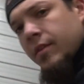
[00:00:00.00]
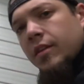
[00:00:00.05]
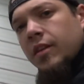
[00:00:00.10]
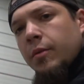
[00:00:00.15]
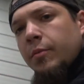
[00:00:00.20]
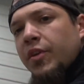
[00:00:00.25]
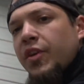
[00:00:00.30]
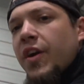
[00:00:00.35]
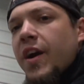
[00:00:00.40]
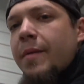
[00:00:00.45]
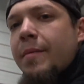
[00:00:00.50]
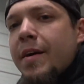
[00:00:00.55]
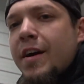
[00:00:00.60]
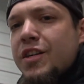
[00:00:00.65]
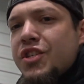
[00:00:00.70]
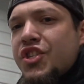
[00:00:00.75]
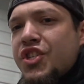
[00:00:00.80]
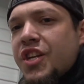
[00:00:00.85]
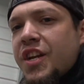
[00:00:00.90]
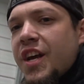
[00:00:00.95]
me grab
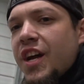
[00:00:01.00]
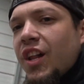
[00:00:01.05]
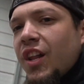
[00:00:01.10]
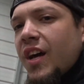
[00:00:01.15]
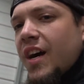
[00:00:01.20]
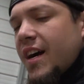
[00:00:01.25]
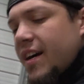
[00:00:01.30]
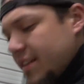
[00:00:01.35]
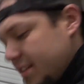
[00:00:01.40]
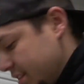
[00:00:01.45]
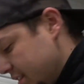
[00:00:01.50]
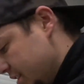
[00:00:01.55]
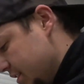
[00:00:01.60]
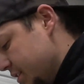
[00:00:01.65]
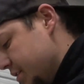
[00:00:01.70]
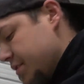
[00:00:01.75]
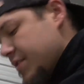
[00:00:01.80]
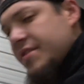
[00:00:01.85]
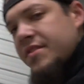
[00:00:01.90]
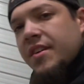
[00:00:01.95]
my Chanel locks
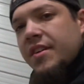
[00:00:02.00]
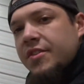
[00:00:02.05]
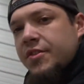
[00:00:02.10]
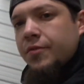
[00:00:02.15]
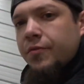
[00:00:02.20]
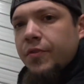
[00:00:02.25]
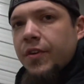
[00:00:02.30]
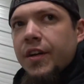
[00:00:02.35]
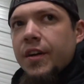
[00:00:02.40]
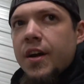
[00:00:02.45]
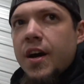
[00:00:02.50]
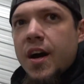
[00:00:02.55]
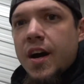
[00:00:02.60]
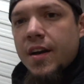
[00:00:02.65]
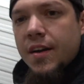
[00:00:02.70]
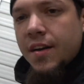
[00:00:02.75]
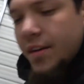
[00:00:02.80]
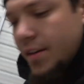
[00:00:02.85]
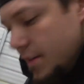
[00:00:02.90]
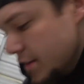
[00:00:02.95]
because these things are freaking
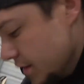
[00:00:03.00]
hot.